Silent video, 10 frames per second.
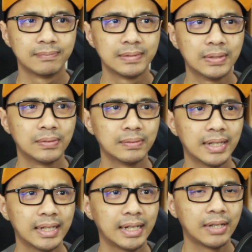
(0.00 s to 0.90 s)
don't
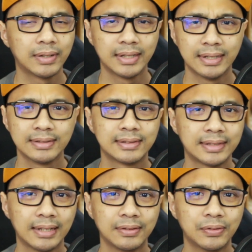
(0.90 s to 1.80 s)
let anyone else
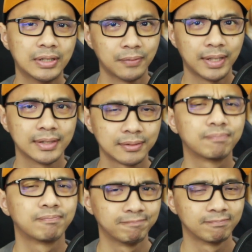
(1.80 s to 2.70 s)
tell you otherwise.
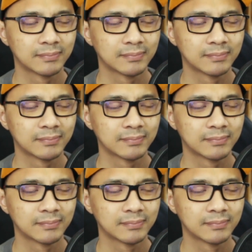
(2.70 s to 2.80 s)
Hmm.